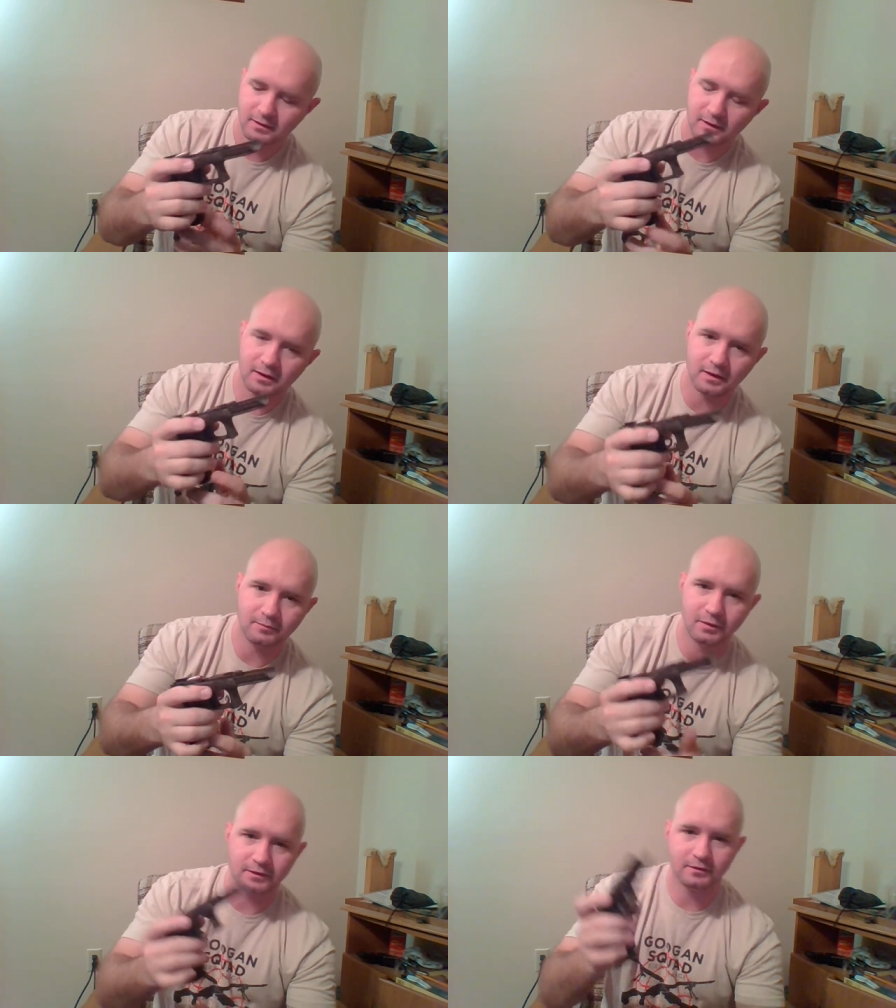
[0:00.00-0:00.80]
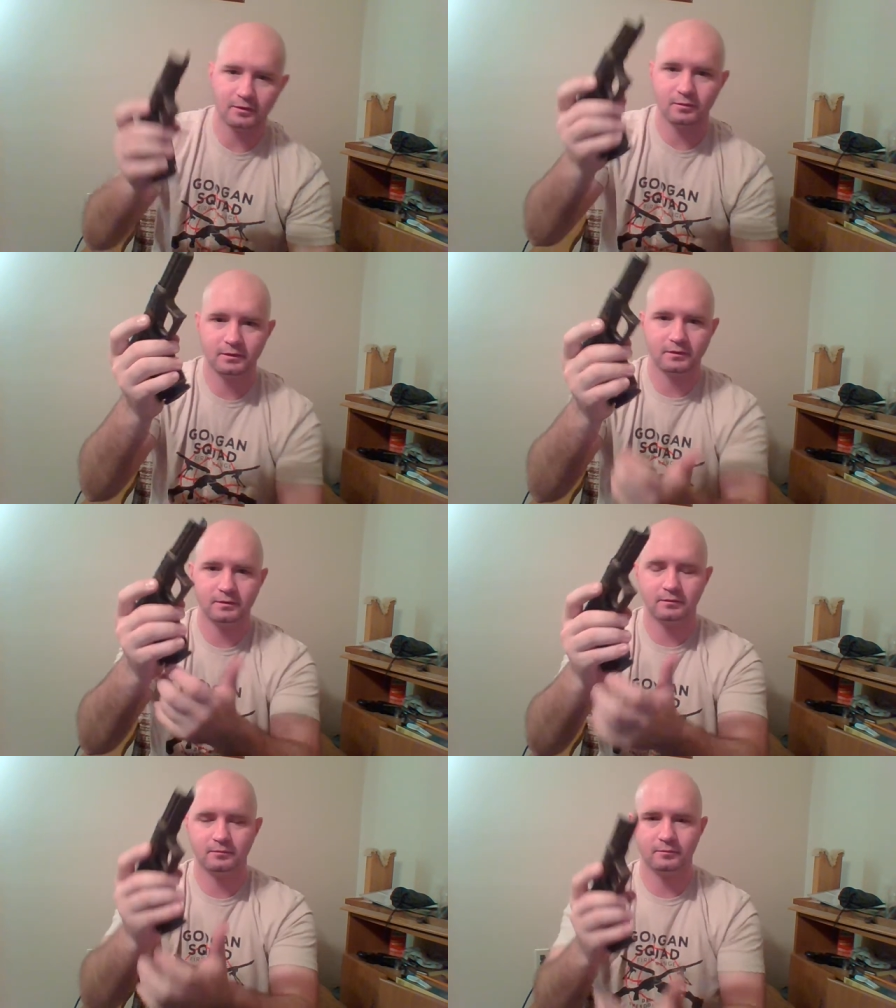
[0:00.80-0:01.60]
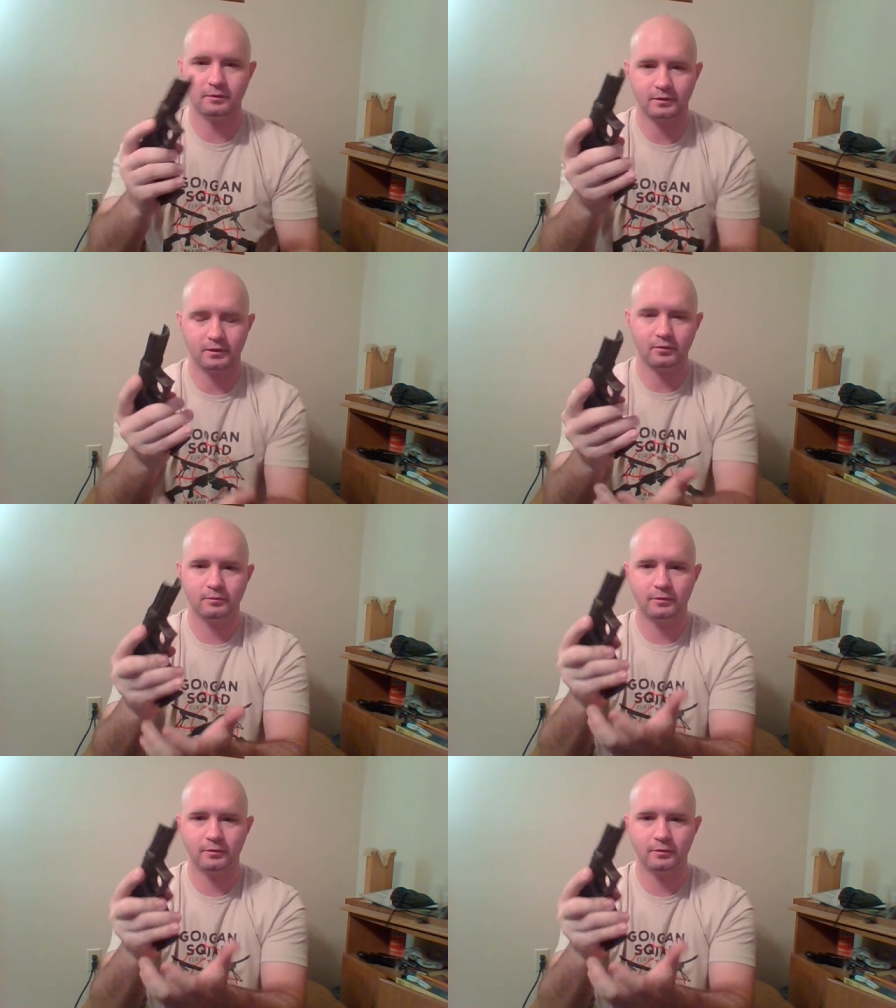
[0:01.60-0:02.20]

Uh, but no one, no one